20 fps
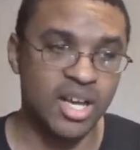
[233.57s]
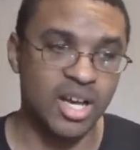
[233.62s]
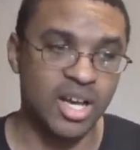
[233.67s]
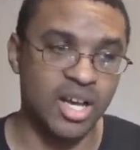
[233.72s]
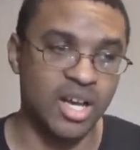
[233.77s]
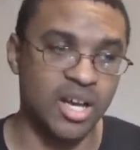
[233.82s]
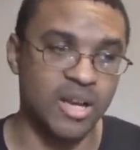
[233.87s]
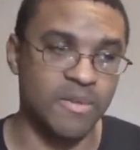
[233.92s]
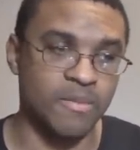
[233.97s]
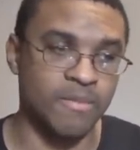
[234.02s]

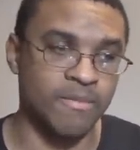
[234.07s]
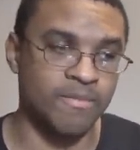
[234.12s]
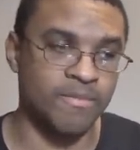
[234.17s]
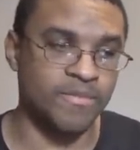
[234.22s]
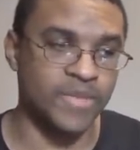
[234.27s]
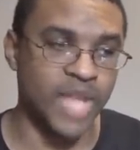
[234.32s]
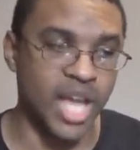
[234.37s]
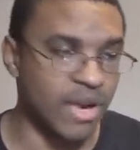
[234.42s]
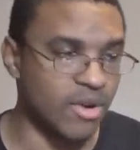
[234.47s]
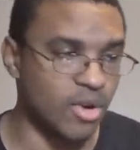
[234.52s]

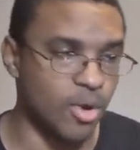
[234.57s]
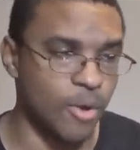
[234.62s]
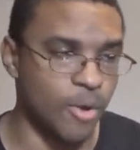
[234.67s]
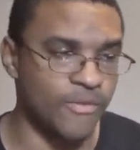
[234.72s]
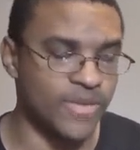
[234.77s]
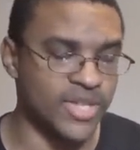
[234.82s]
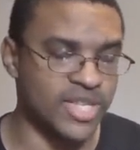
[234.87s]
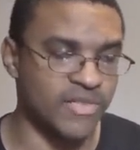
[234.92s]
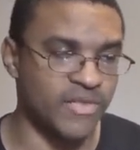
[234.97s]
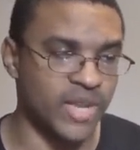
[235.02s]
I don't
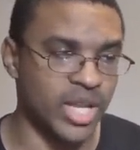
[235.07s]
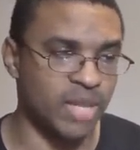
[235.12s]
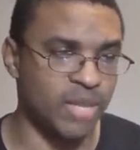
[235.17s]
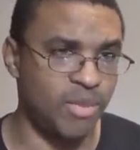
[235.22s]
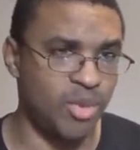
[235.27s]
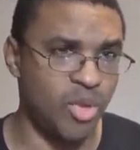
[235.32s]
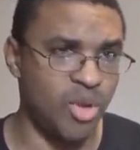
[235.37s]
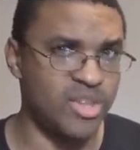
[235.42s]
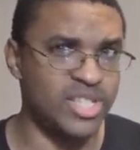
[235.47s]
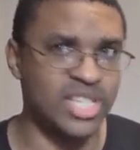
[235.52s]
know if it's
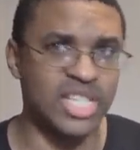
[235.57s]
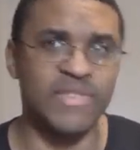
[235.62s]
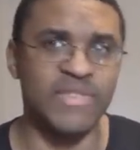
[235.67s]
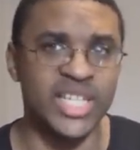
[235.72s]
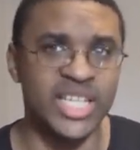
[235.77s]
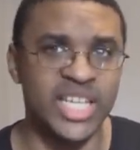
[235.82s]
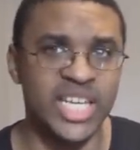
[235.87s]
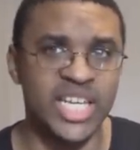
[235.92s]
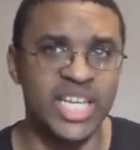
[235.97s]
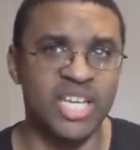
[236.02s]
available on
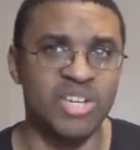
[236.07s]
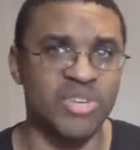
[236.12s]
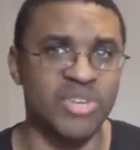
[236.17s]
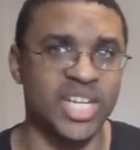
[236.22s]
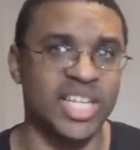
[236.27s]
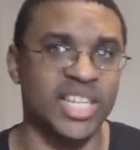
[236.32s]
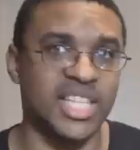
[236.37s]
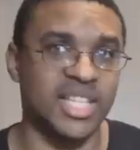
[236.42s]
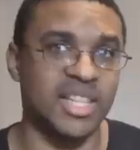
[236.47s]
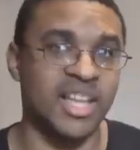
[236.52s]
DVD or
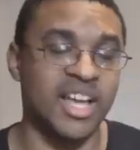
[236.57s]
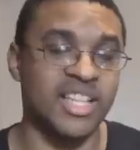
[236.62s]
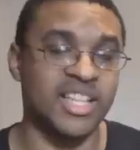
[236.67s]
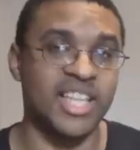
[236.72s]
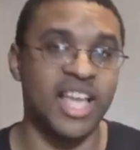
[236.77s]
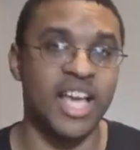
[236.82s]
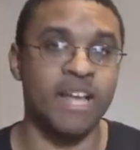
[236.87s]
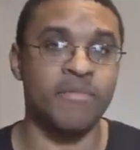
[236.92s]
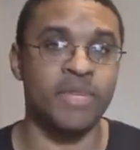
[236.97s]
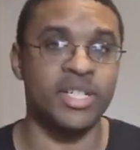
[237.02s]
anything like
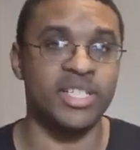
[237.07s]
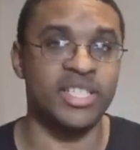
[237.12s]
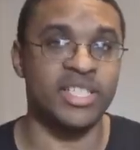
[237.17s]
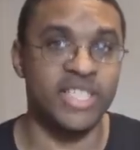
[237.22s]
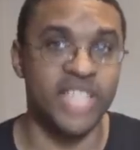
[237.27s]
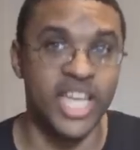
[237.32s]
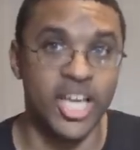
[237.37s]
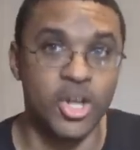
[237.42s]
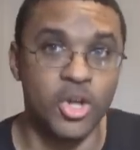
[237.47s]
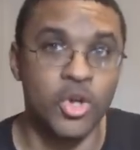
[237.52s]
that, but
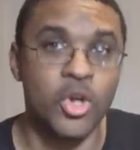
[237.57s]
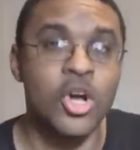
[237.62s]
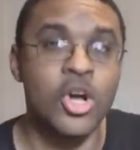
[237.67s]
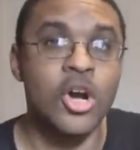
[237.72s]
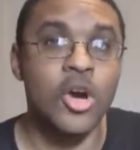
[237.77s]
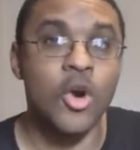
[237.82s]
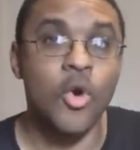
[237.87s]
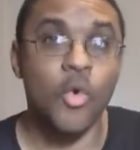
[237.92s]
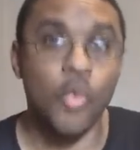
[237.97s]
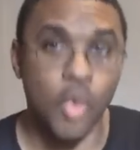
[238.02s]
still,
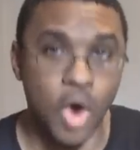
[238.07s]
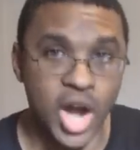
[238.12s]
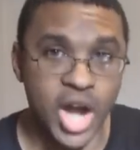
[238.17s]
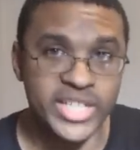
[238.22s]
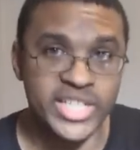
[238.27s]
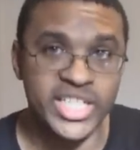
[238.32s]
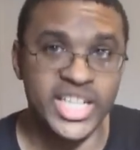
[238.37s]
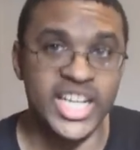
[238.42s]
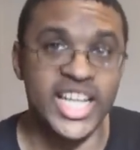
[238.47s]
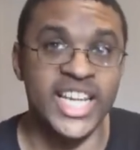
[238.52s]

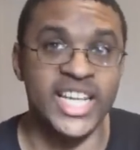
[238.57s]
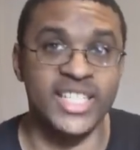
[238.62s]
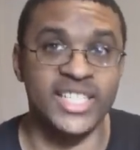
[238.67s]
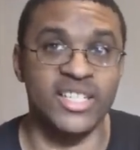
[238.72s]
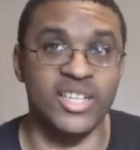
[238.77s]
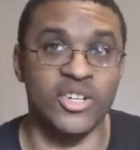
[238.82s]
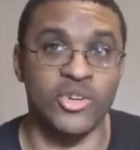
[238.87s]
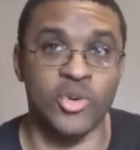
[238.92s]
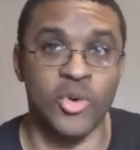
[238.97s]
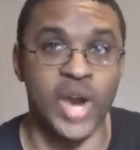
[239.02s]
watch it. It
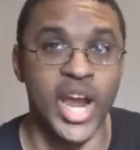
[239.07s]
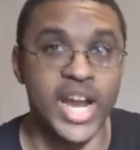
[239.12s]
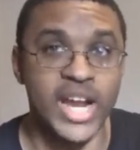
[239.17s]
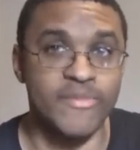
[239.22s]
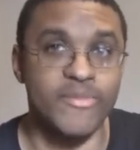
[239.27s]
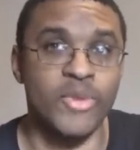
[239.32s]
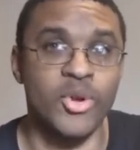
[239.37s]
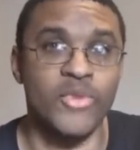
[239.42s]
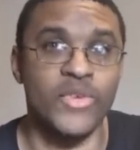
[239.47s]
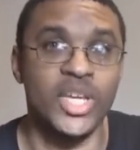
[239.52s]
is a
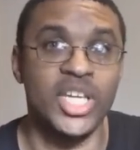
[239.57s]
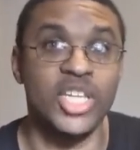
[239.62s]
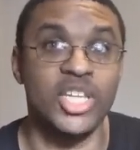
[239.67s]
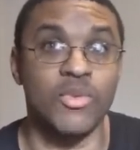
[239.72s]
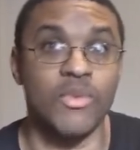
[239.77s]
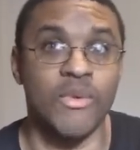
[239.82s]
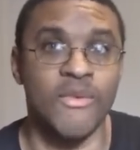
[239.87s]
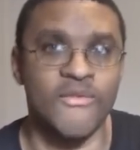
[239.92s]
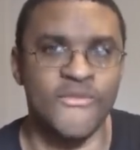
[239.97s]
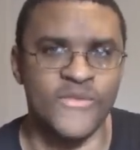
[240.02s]
great movie.
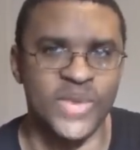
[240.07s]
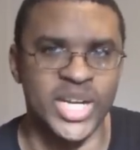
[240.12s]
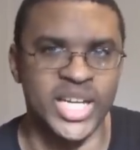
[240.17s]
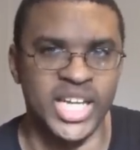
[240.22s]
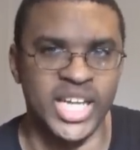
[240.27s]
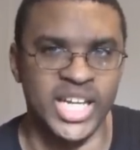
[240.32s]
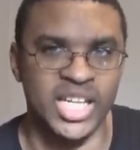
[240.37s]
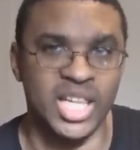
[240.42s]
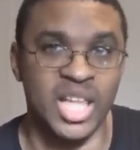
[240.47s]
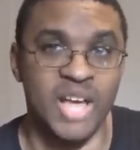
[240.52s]
You will
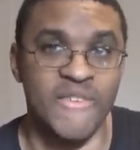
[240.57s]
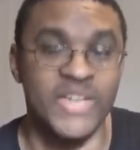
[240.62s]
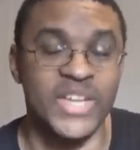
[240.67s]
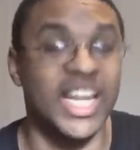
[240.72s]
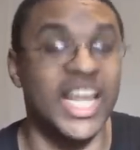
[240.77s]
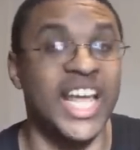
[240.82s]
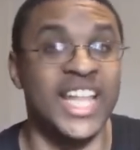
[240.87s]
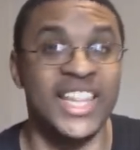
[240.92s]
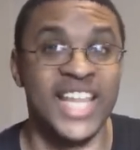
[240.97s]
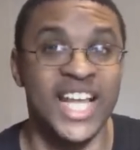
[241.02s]
freaking love
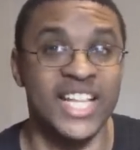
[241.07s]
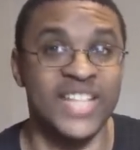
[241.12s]
it, and